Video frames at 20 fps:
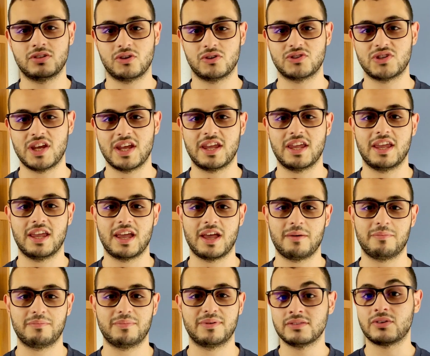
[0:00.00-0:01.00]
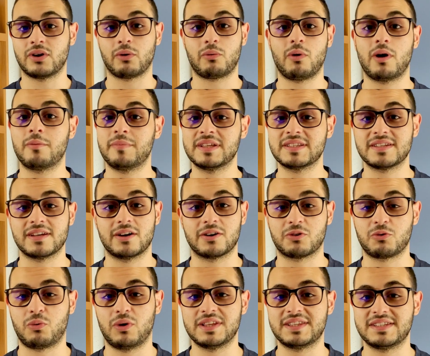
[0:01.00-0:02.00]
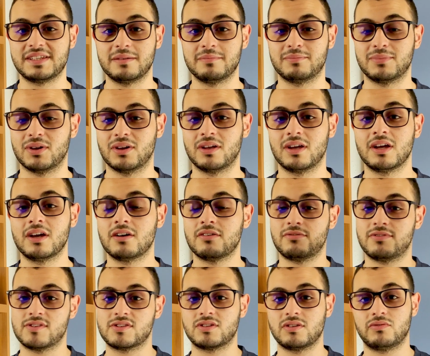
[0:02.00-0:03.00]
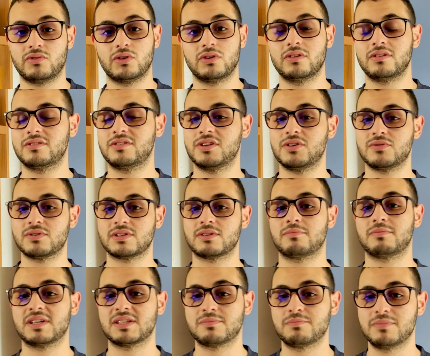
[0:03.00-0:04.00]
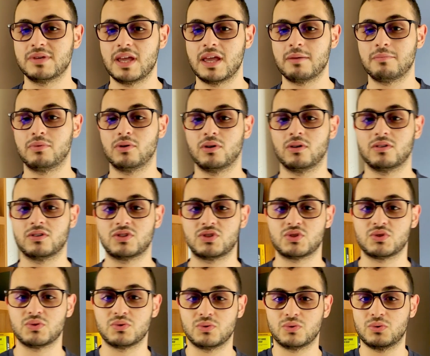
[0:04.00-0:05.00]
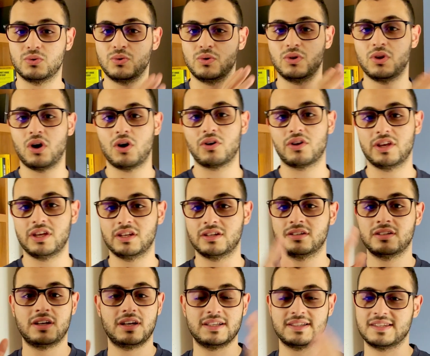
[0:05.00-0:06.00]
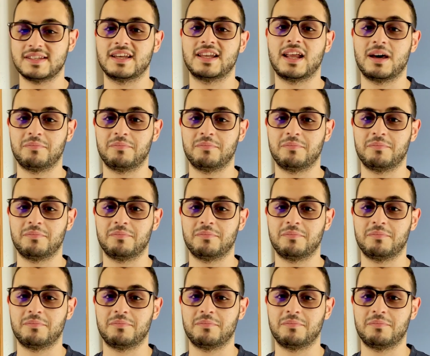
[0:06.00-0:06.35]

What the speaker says: note-taking app. The requirements are quite simple. First of all, the user must be able to log in and sign